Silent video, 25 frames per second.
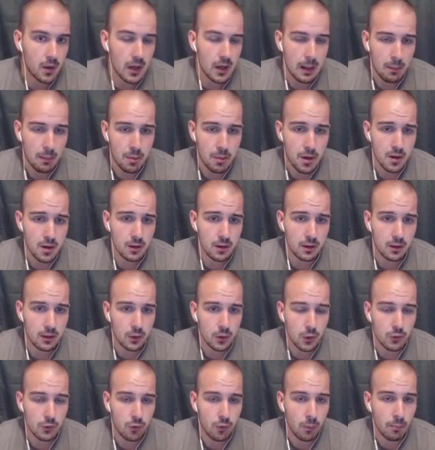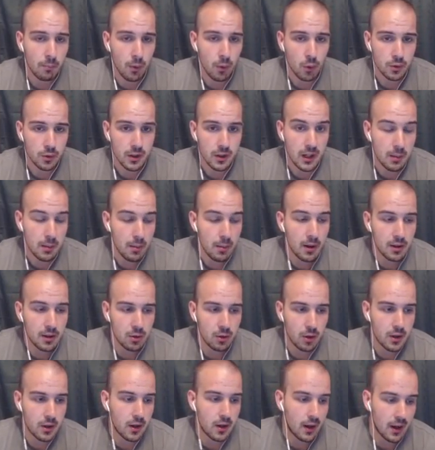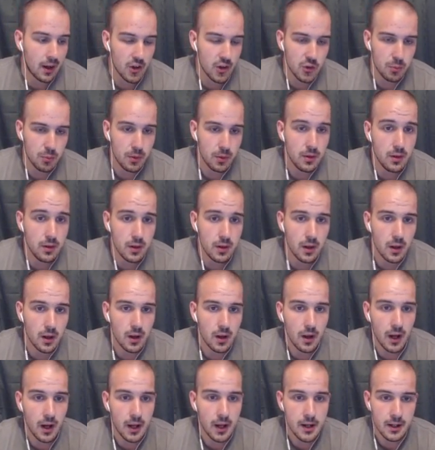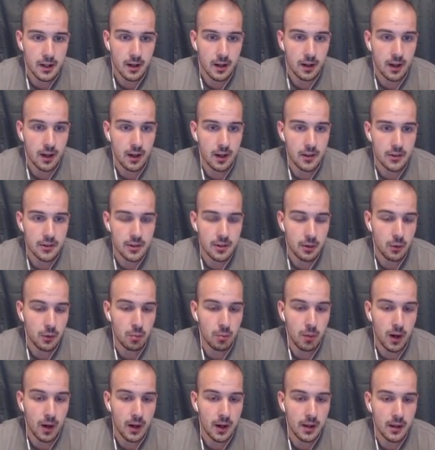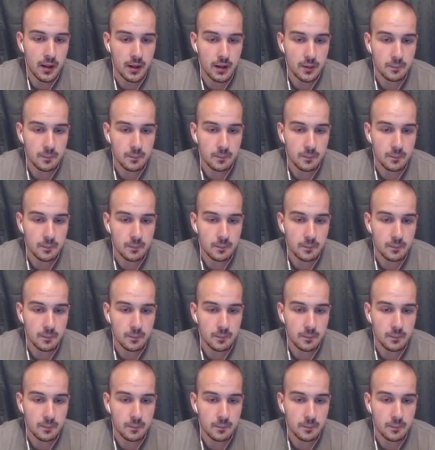I want to look for both Elemental and Enhancement, and I can guys tell you my